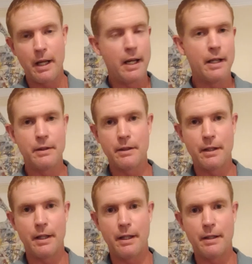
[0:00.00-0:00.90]
and
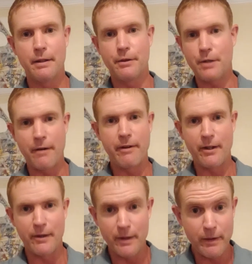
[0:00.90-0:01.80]
uh, try and
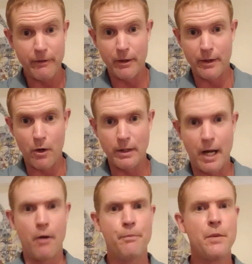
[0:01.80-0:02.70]
figure, figure it all
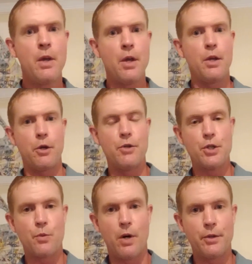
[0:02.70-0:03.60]
out. You
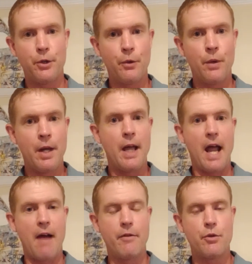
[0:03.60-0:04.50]
just want to
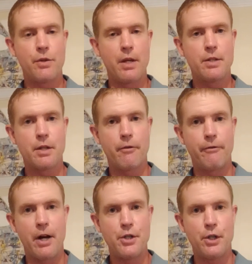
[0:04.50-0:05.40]
have those things
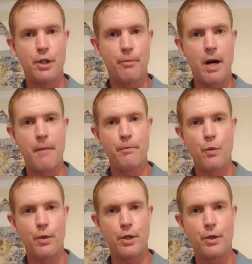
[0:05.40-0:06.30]
fresh in your
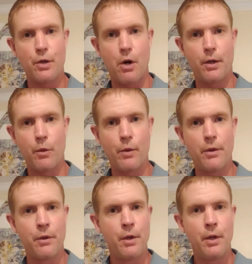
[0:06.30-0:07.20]
mind when you're talking
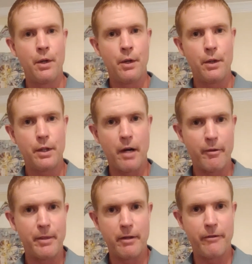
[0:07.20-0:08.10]
with
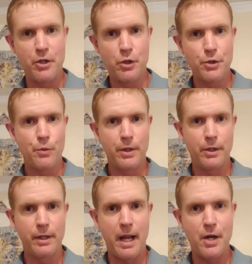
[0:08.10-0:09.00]
government officials, when
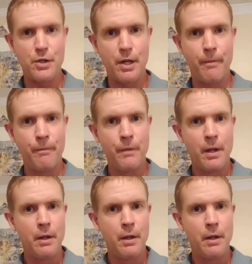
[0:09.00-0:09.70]
you're engaged in